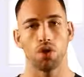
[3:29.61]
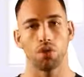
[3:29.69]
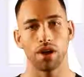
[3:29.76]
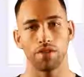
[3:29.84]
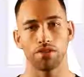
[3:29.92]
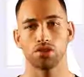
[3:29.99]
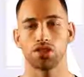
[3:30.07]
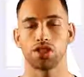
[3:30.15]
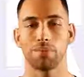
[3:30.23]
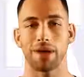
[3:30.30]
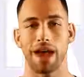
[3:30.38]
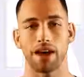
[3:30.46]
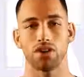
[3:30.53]
Whenever you
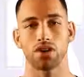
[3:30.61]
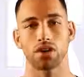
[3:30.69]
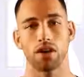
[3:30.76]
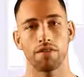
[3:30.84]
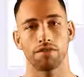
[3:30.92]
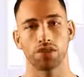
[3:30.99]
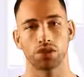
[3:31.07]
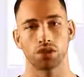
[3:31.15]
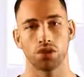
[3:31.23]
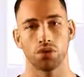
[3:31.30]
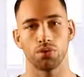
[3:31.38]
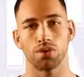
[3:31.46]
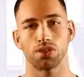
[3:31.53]
step out of your comfort
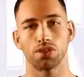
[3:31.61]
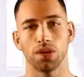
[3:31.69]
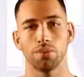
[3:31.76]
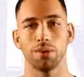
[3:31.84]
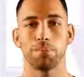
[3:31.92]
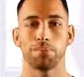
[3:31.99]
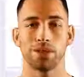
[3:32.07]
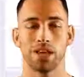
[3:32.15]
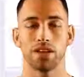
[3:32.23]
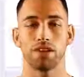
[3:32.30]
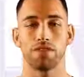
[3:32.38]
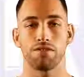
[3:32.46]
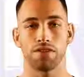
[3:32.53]
zone, there's going to be
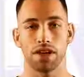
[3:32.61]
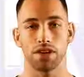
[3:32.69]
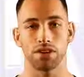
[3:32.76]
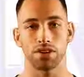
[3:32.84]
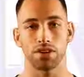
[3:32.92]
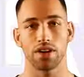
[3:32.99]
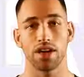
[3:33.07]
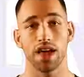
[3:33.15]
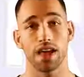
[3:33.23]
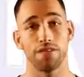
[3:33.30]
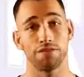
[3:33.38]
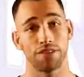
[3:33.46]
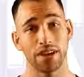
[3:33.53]
plenty of failure. And